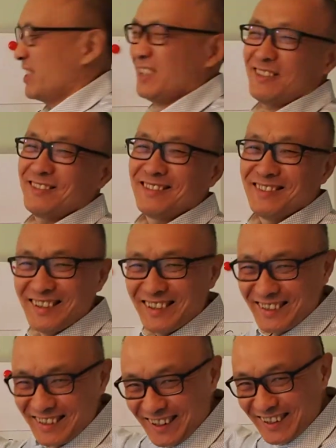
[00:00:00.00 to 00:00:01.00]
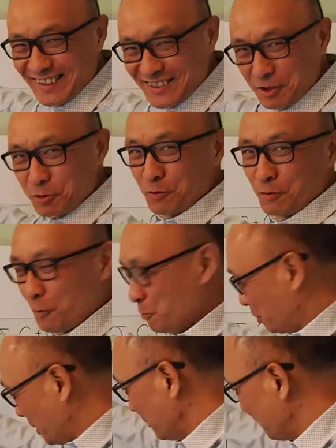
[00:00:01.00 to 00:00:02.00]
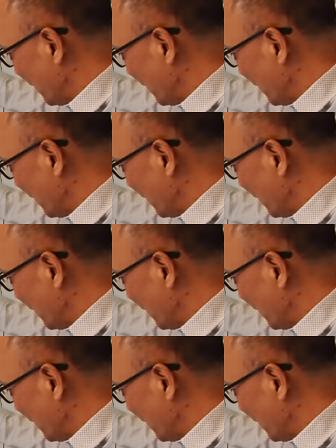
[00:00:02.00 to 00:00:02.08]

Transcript: that's, yeah, it's useful, but